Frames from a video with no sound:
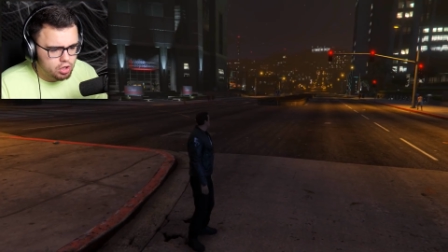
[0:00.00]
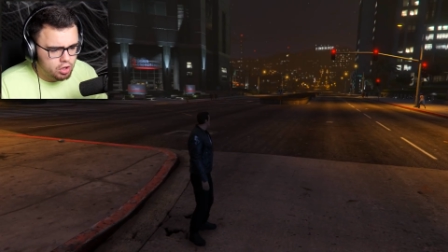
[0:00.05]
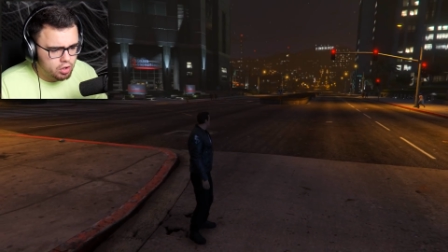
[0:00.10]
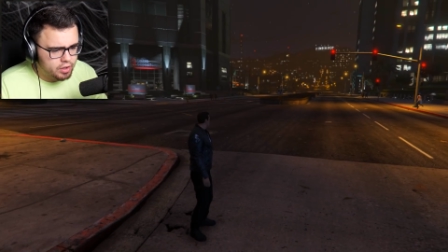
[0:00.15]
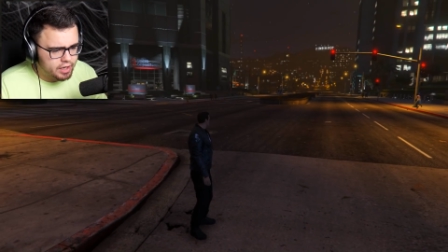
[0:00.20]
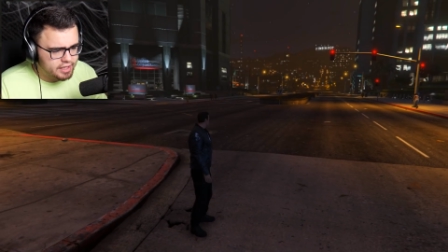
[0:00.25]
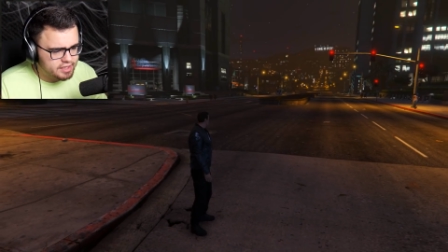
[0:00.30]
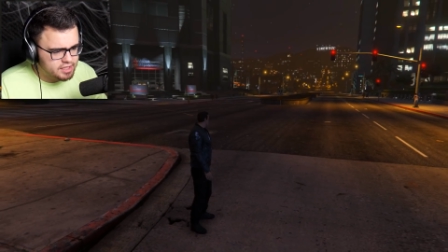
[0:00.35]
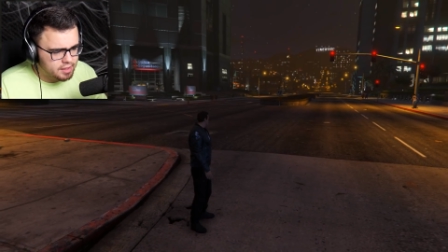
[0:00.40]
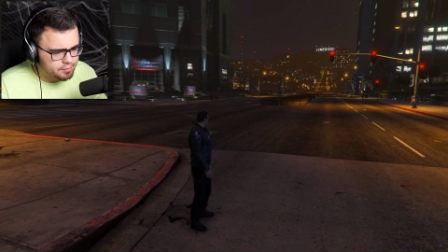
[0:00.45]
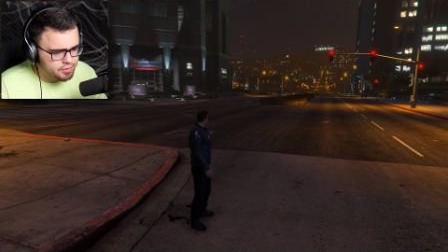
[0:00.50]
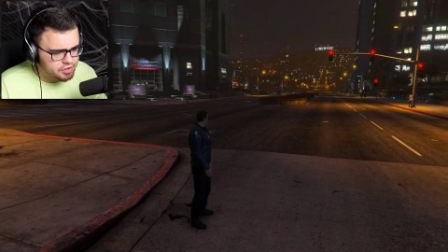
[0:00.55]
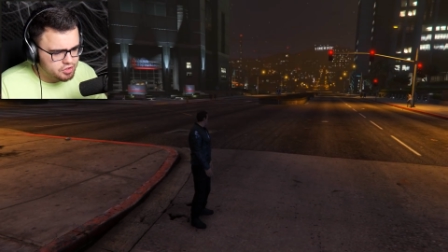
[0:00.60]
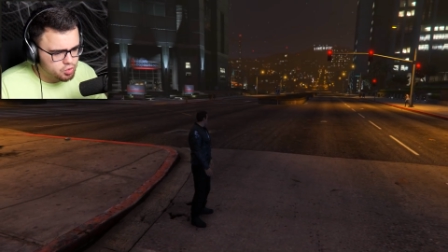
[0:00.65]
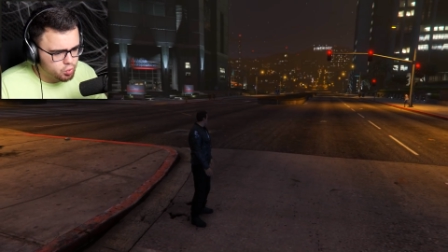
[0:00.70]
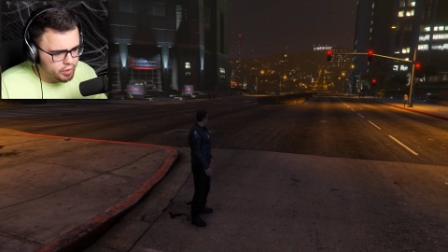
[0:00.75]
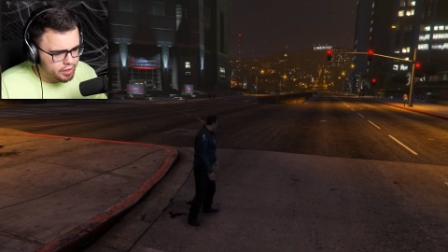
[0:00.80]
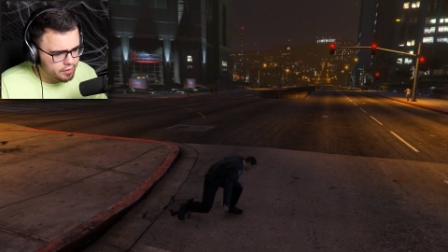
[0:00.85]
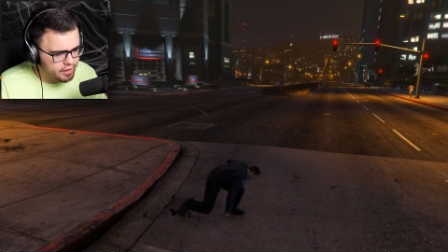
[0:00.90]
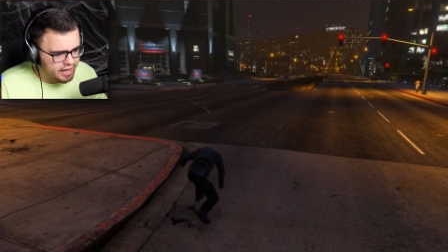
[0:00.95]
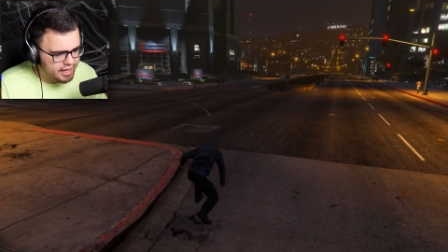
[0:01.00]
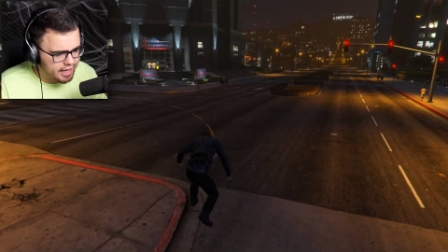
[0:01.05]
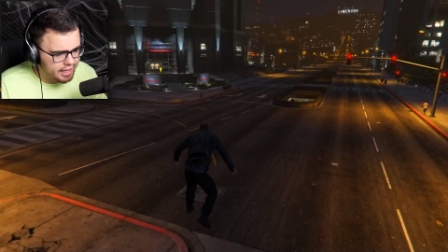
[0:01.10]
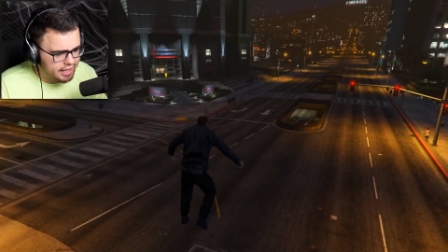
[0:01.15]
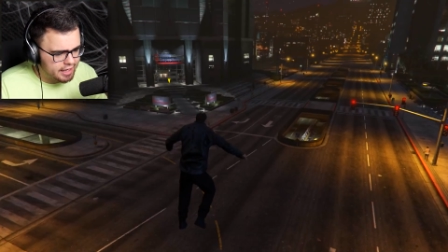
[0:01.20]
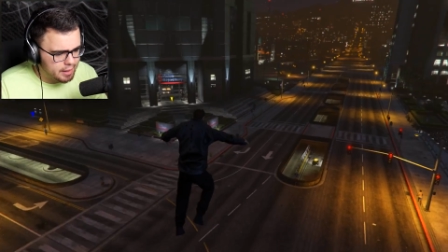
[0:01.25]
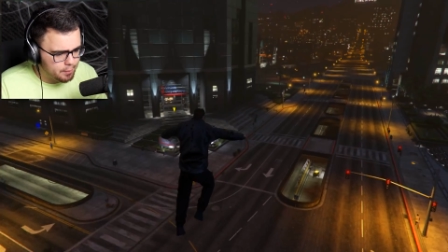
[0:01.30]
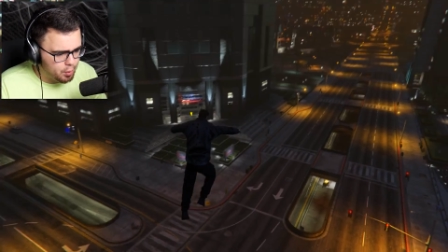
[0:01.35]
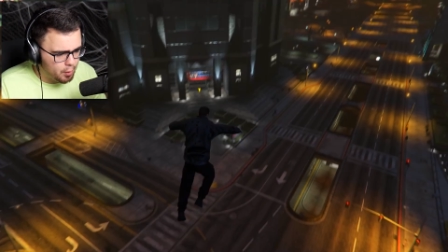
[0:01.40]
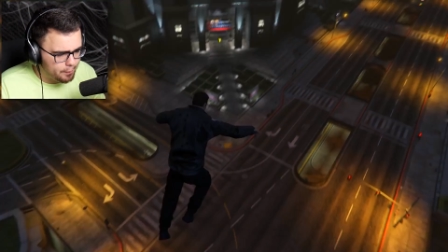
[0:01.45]
Okay, something's weird. I gotta
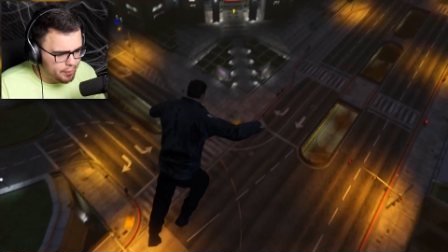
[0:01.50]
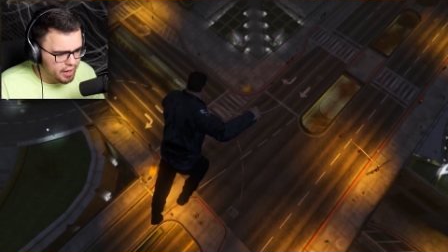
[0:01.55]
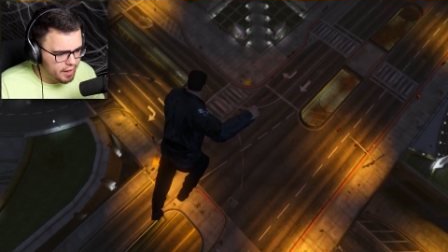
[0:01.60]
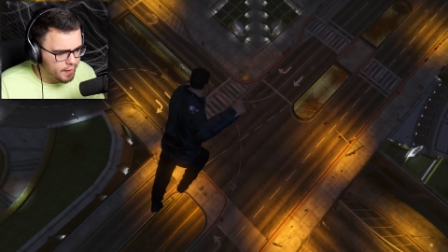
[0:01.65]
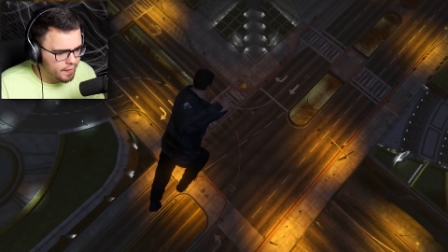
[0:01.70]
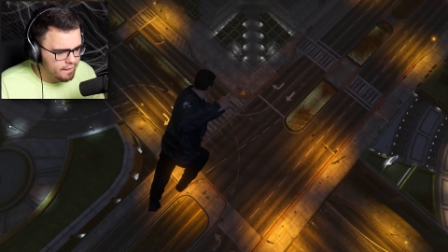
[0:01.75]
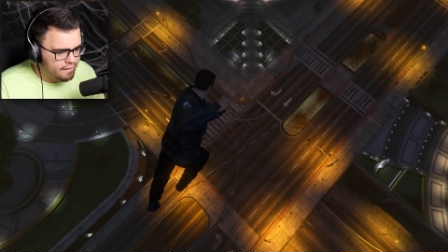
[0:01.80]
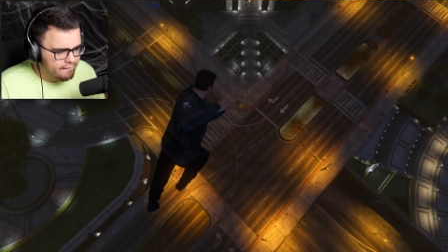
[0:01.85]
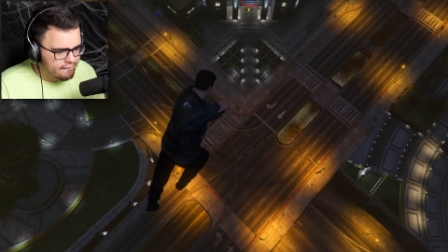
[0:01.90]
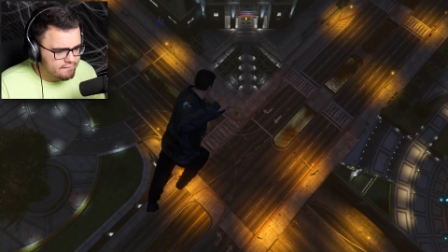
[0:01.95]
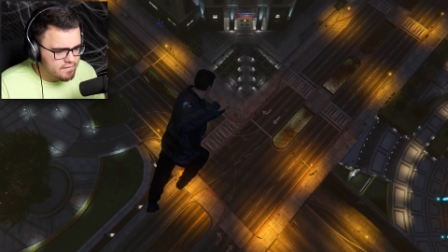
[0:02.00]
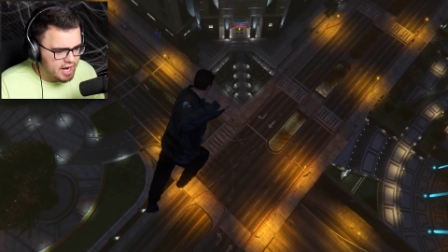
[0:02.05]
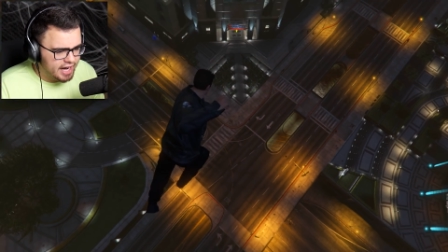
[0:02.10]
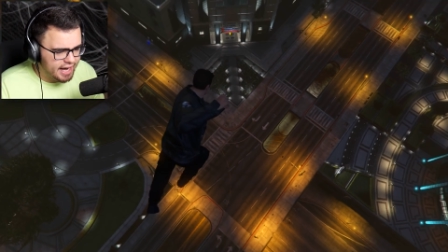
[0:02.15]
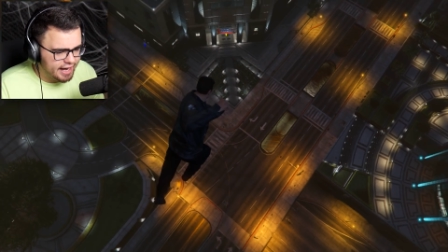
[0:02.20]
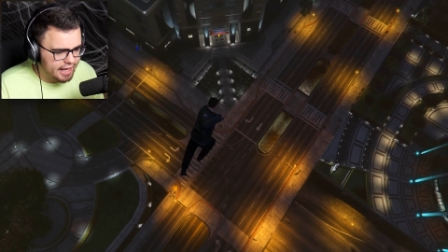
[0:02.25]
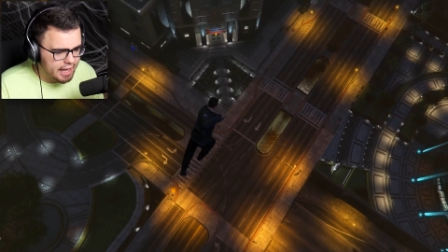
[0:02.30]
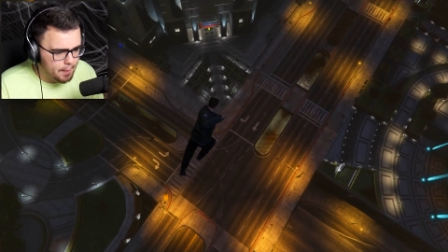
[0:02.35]
get prepared. I gotta